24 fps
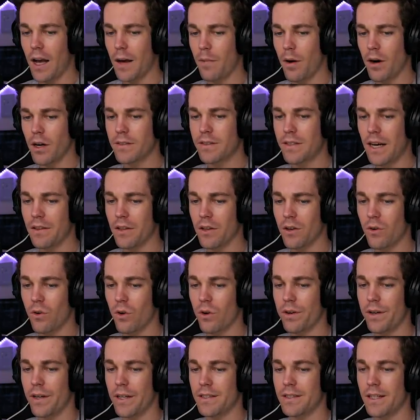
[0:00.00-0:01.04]
I marked down the
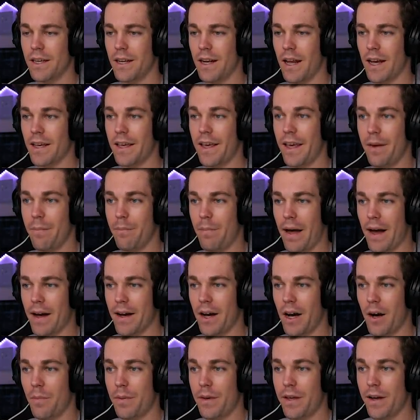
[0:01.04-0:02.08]
coordinates and I came
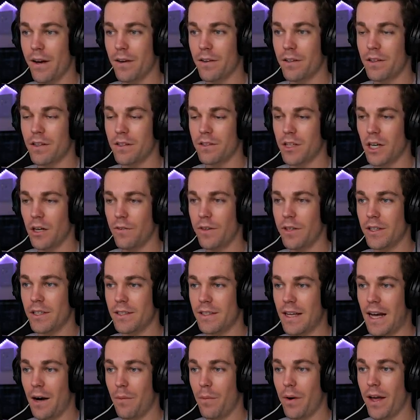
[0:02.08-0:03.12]
back up here to the surface,
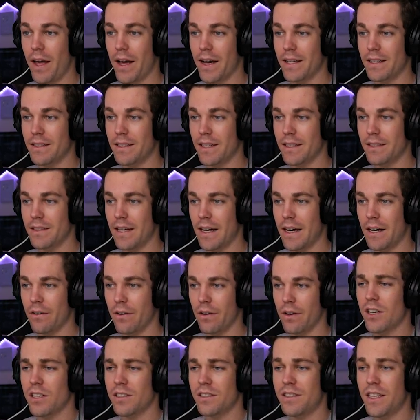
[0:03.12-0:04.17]
that way I can dig
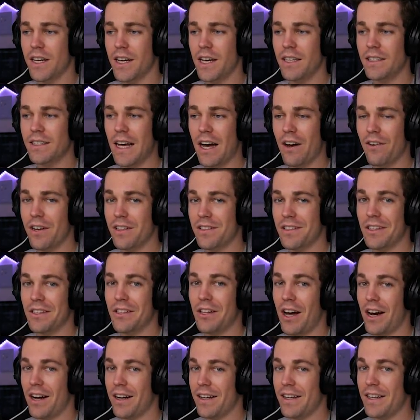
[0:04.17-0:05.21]
down. Because digging down is a
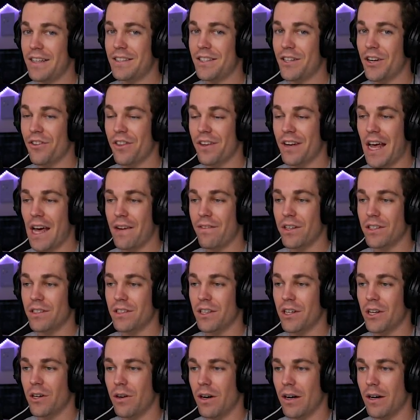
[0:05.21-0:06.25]
lot easier than having
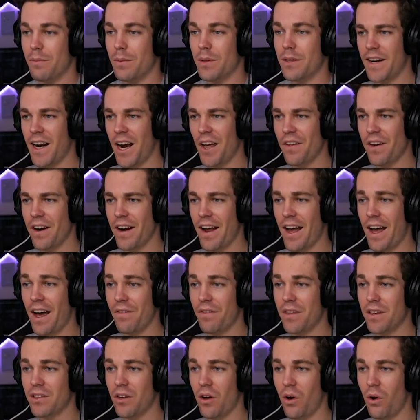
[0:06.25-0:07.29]
to go up. And now that I
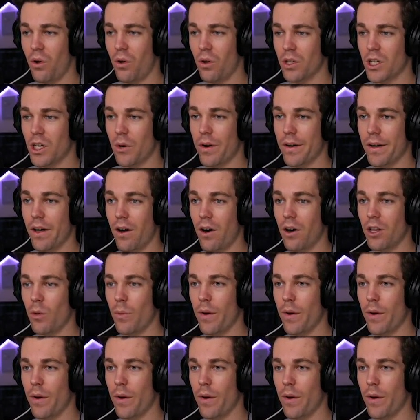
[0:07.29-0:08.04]
have this hole going all the